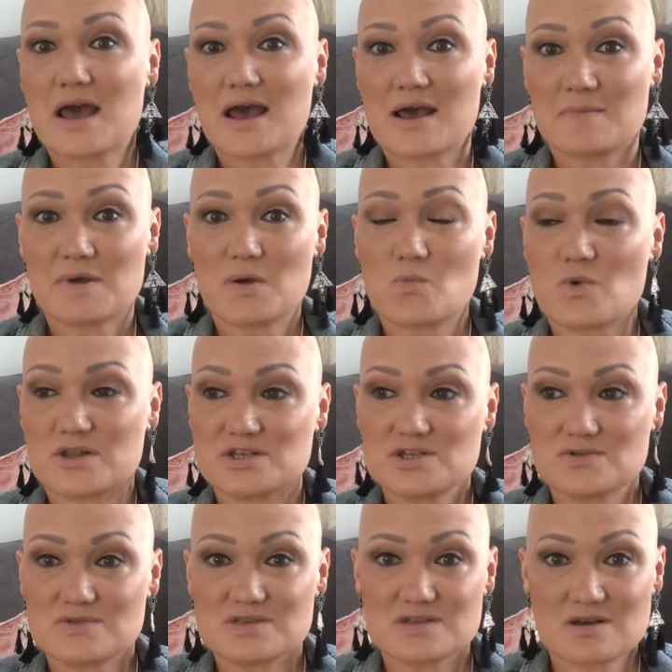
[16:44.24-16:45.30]
And
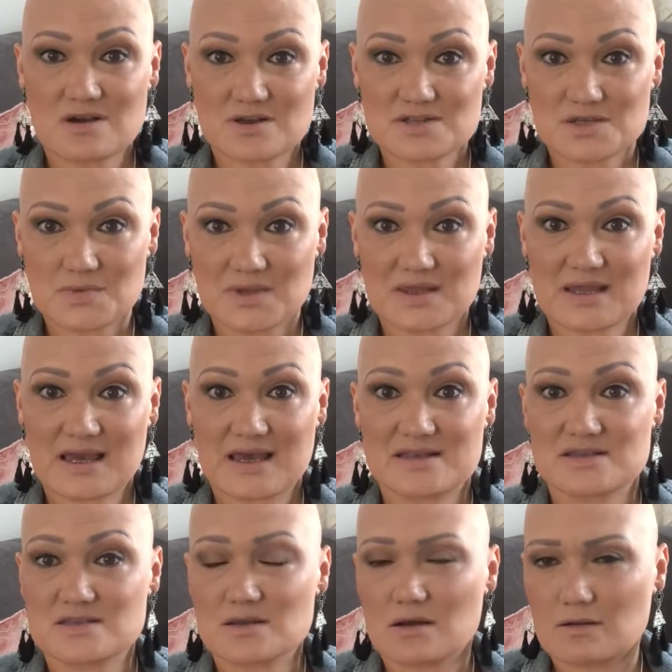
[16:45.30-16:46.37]
once you start doing that
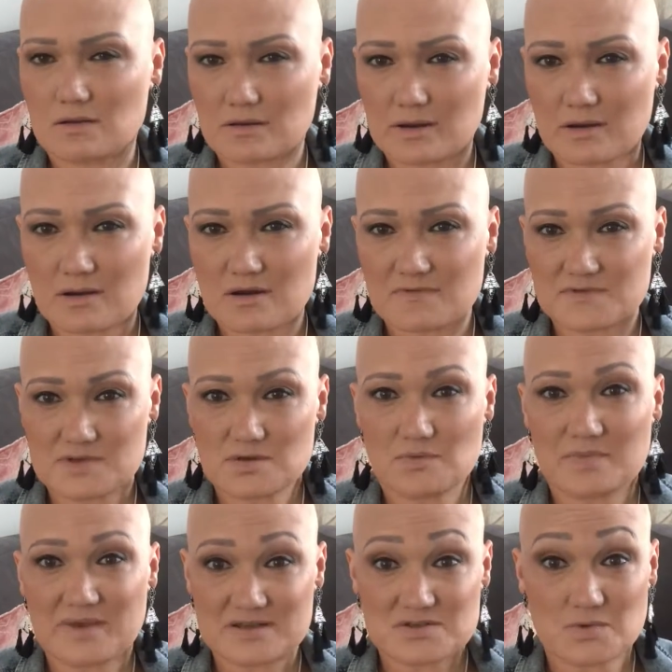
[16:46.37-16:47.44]
and start looking after
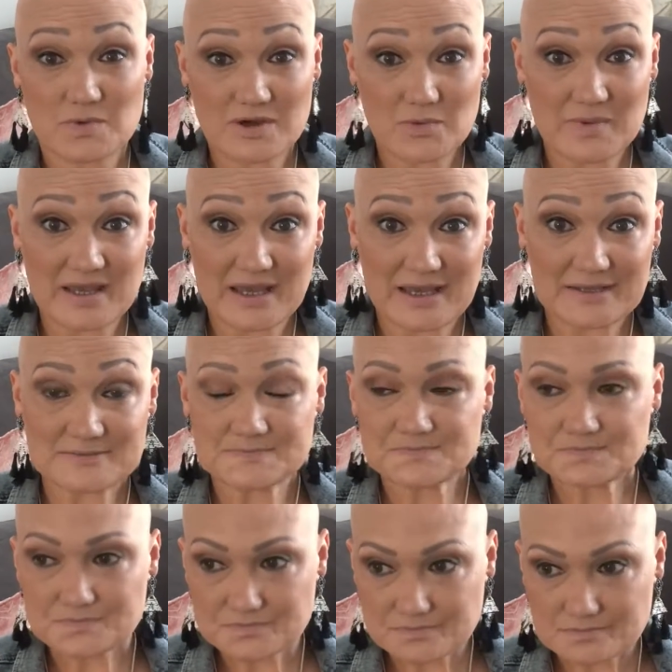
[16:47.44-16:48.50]
your mental well-being,
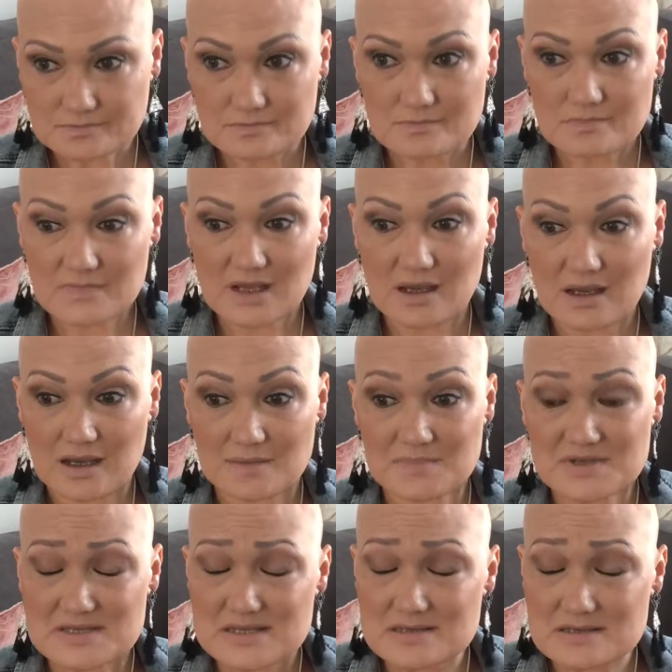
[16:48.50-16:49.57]

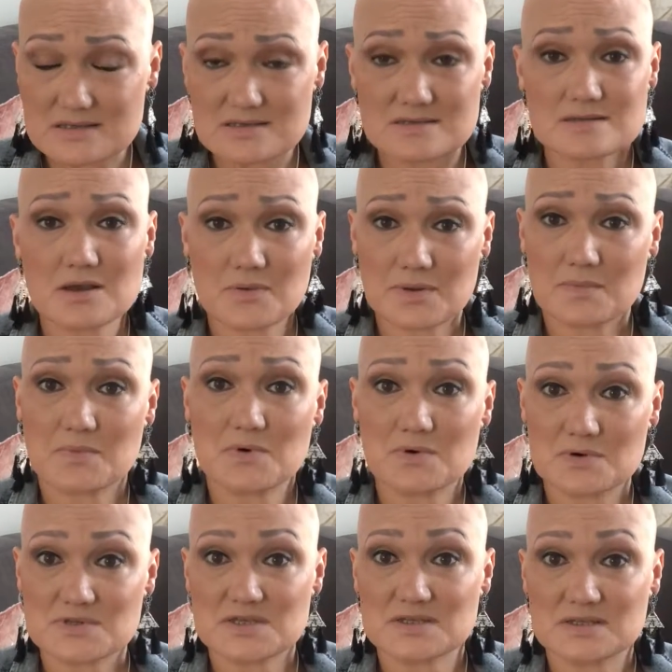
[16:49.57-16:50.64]
because it's so
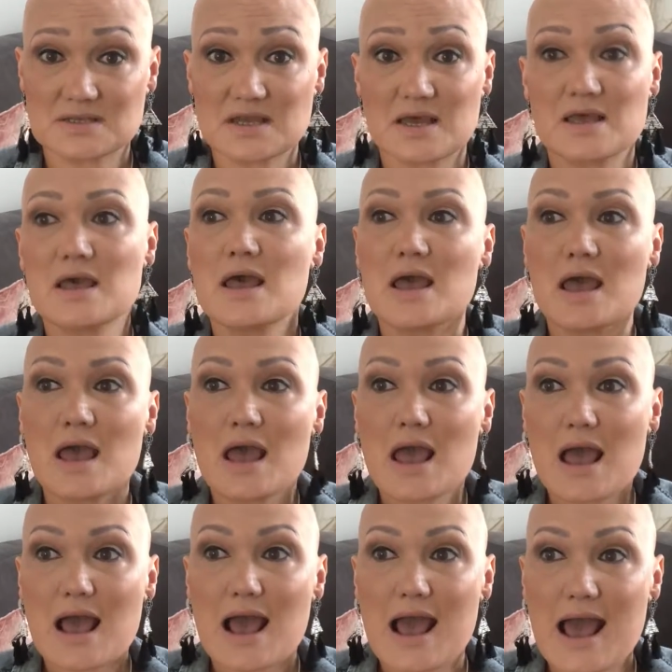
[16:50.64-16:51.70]
important,
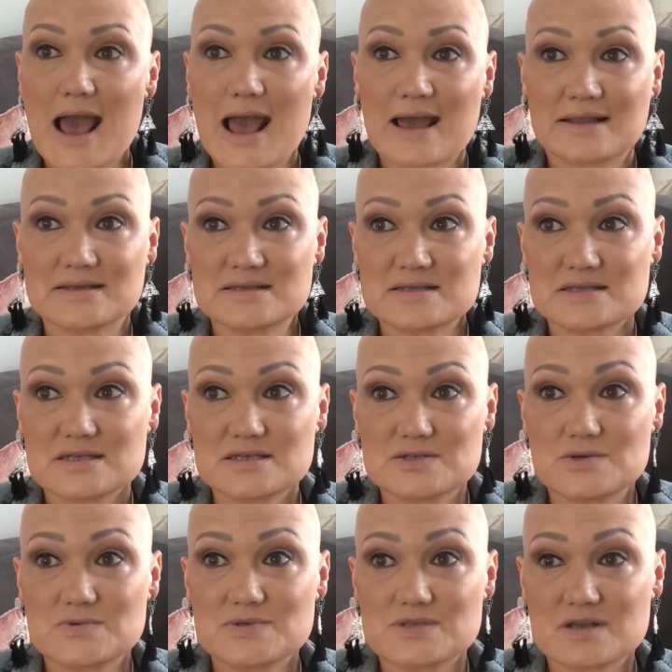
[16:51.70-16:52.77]
and
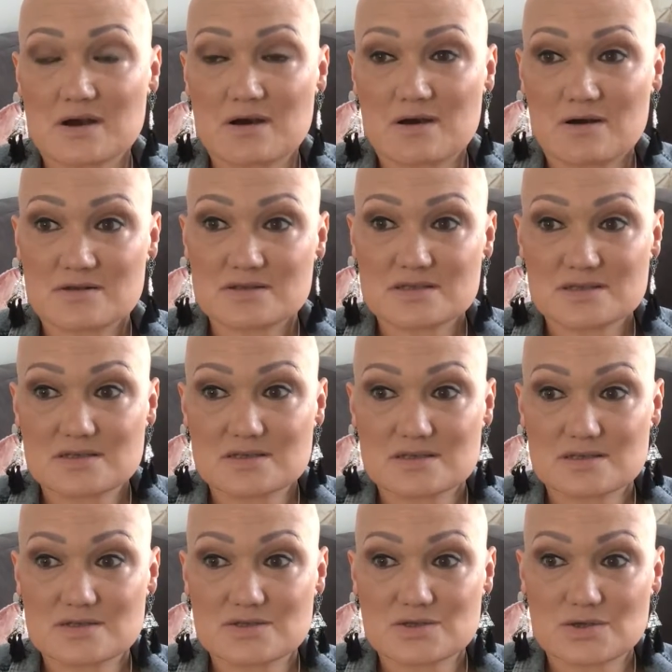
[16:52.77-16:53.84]
you start
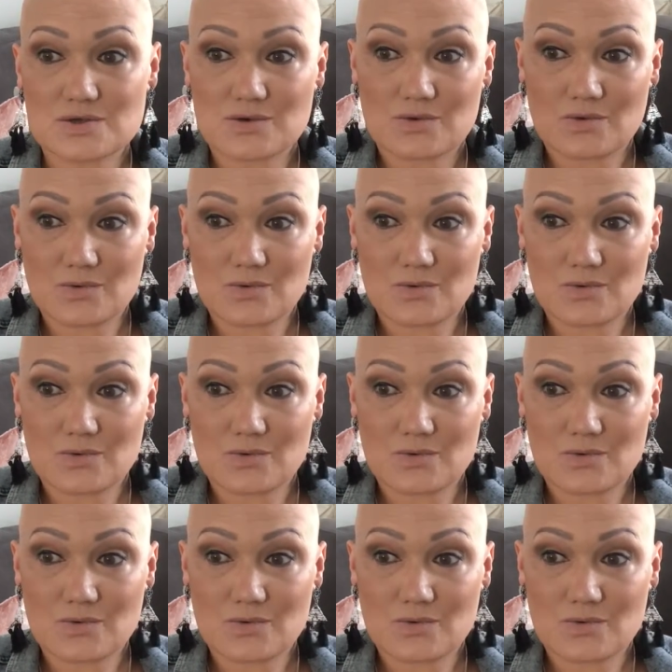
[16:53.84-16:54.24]
to